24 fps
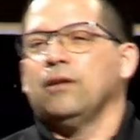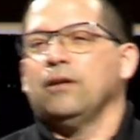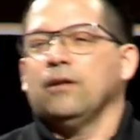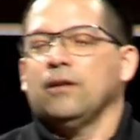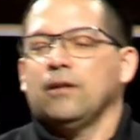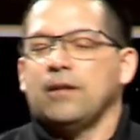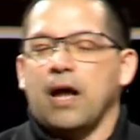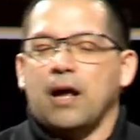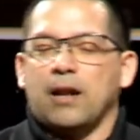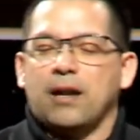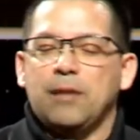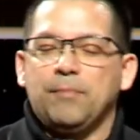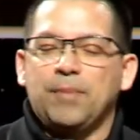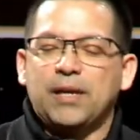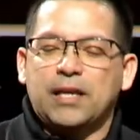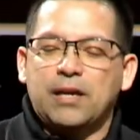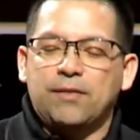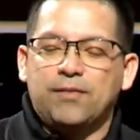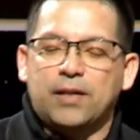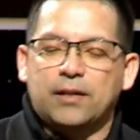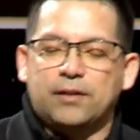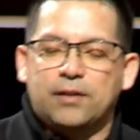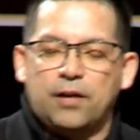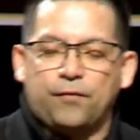Now, let me give
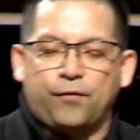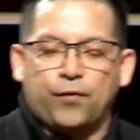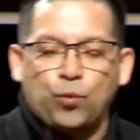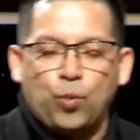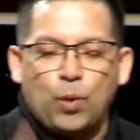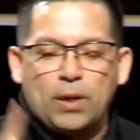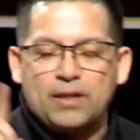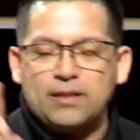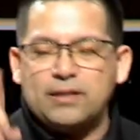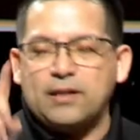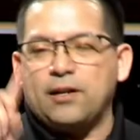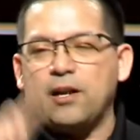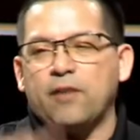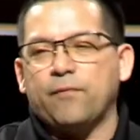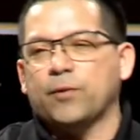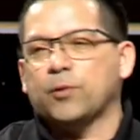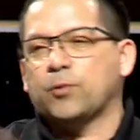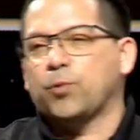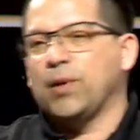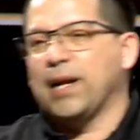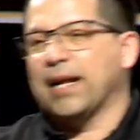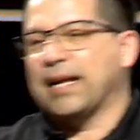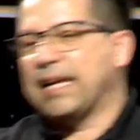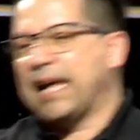you the difference. What is the difference
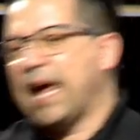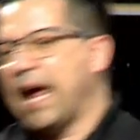between a